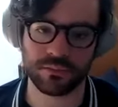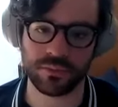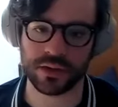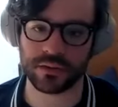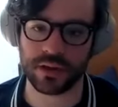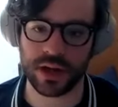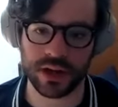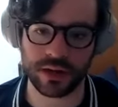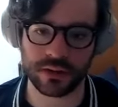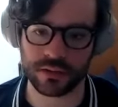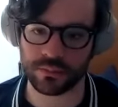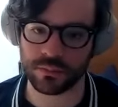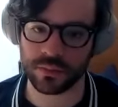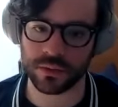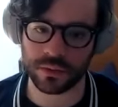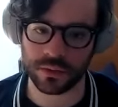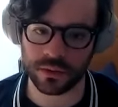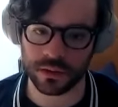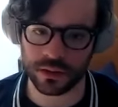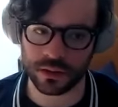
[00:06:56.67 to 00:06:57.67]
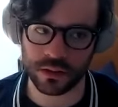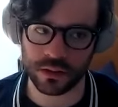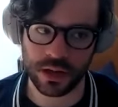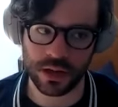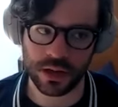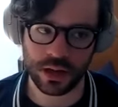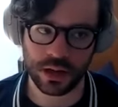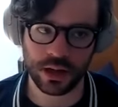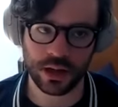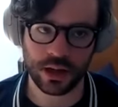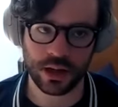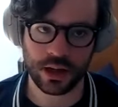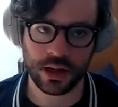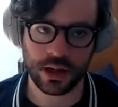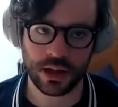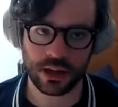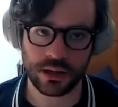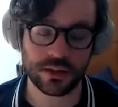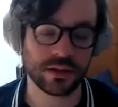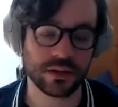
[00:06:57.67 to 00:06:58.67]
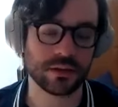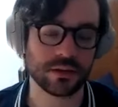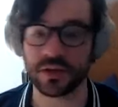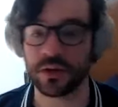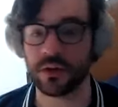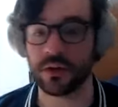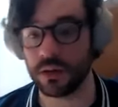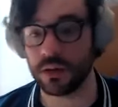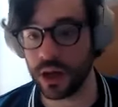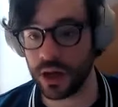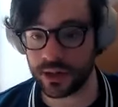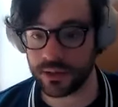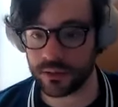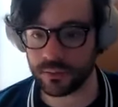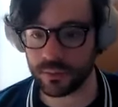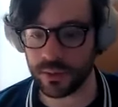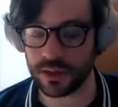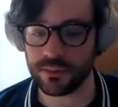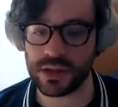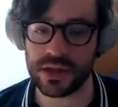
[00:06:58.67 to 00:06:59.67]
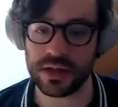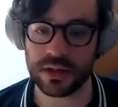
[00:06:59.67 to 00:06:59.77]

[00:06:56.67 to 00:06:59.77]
They're kind of the more, and then there's the whole audio department.